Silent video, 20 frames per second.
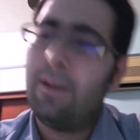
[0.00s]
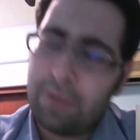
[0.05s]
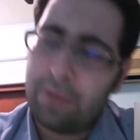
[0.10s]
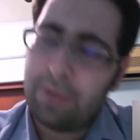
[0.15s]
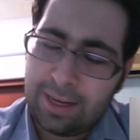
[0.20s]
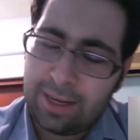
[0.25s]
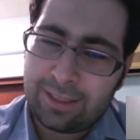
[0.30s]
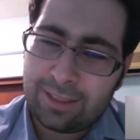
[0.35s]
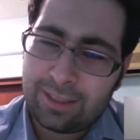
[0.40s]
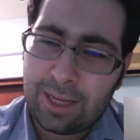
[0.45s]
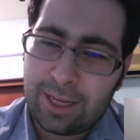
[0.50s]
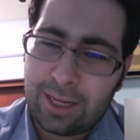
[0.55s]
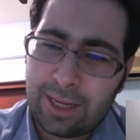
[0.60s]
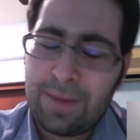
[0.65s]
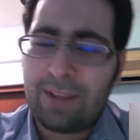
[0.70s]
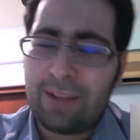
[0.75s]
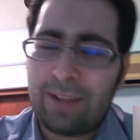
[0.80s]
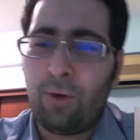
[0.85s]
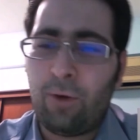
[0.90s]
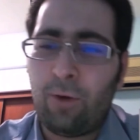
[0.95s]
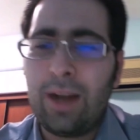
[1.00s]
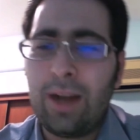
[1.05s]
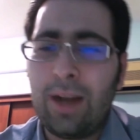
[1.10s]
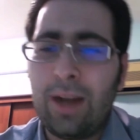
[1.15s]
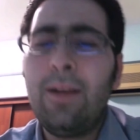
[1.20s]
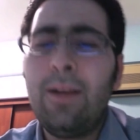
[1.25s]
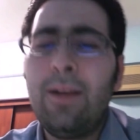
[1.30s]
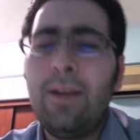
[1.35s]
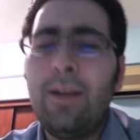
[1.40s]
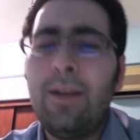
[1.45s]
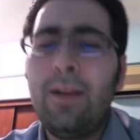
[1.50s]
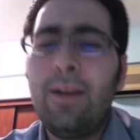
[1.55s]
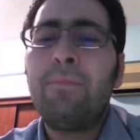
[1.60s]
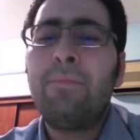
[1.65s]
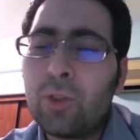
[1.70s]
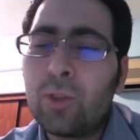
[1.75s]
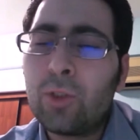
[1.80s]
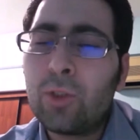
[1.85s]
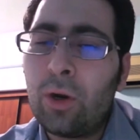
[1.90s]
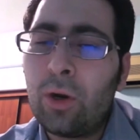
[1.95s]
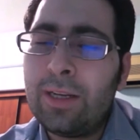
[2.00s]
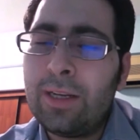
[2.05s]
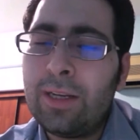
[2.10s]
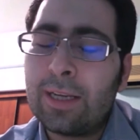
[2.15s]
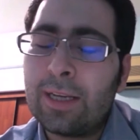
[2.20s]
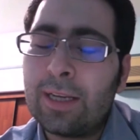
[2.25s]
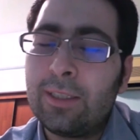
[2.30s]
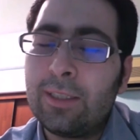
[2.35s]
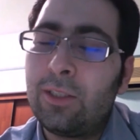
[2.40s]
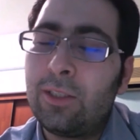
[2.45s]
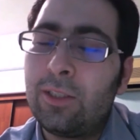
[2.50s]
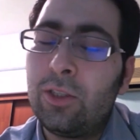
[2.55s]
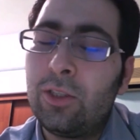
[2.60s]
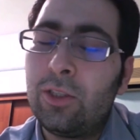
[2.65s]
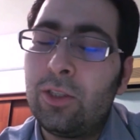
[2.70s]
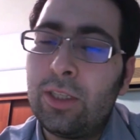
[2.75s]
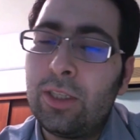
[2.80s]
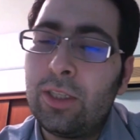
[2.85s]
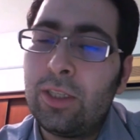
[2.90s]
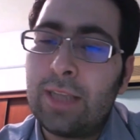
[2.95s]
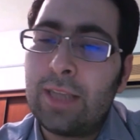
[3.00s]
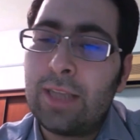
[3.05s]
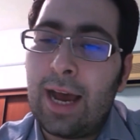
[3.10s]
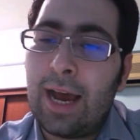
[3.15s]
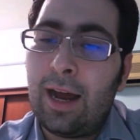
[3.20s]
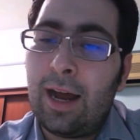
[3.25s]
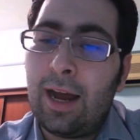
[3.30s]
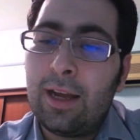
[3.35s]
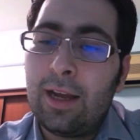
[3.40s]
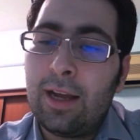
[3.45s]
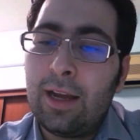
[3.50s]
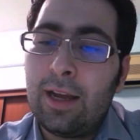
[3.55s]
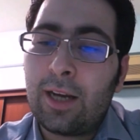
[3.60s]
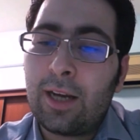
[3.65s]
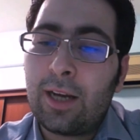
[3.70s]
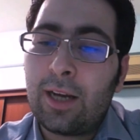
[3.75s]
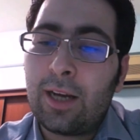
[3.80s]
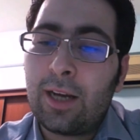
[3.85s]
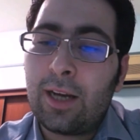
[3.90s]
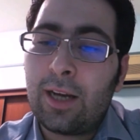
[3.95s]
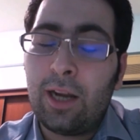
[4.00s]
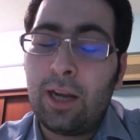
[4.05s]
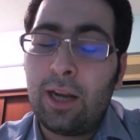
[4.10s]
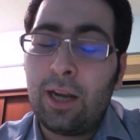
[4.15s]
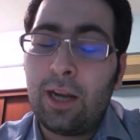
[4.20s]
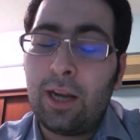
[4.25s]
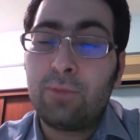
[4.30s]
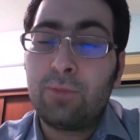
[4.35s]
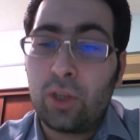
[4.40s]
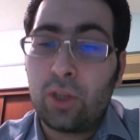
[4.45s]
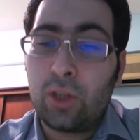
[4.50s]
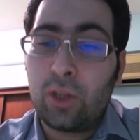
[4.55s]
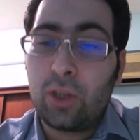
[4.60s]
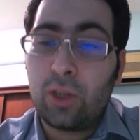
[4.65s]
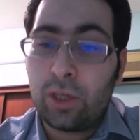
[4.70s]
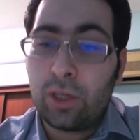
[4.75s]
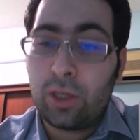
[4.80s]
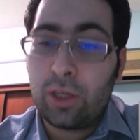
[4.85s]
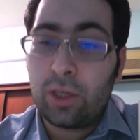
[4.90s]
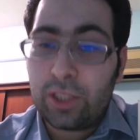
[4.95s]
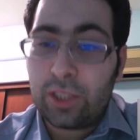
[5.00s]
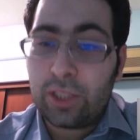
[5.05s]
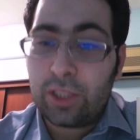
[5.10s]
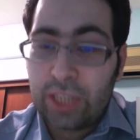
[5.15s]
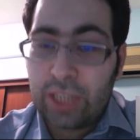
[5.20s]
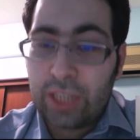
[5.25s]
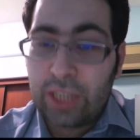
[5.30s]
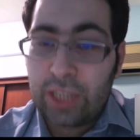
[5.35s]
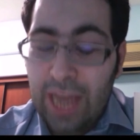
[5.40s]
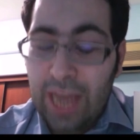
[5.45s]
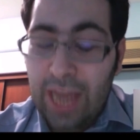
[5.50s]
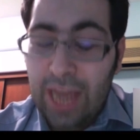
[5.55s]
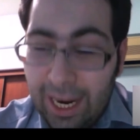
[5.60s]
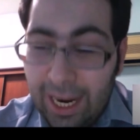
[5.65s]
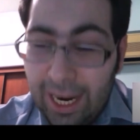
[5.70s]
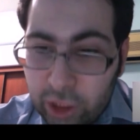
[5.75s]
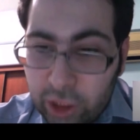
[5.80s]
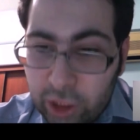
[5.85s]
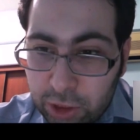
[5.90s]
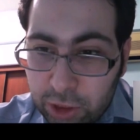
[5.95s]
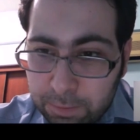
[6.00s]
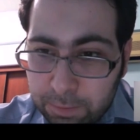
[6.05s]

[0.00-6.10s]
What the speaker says: We skip that one. Okay. Column store index is using the column store cache.